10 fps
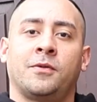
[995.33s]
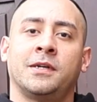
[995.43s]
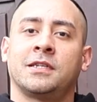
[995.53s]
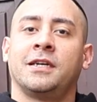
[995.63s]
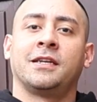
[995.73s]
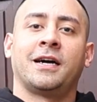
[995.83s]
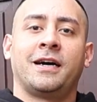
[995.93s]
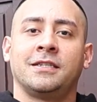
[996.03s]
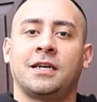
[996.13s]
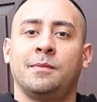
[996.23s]
once again,
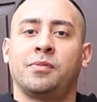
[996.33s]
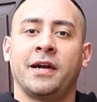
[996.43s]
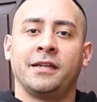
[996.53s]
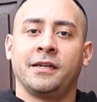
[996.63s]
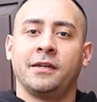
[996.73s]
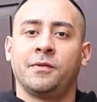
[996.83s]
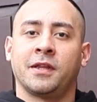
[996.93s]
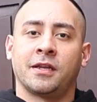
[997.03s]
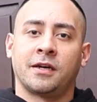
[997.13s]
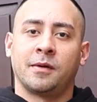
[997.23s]
guys, I'm Brandon with
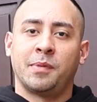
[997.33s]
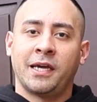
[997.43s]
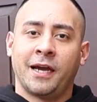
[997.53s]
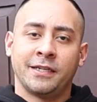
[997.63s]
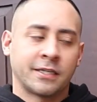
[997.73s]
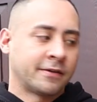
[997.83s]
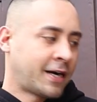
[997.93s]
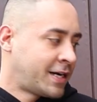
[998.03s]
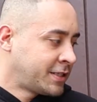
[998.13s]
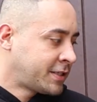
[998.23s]
BH
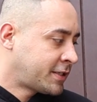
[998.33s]
Garage.